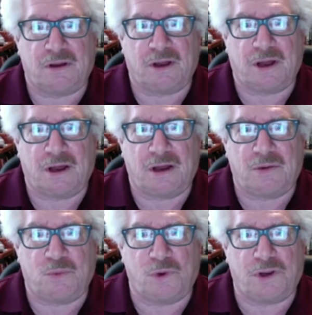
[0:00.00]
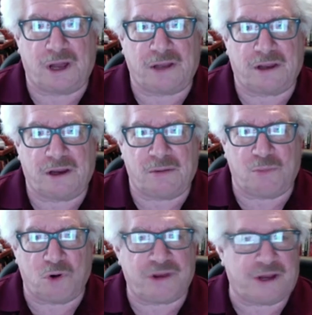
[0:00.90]
uh, would like to hear
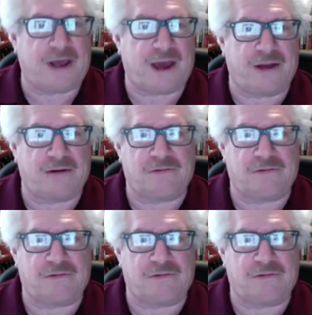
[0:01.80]
more than that.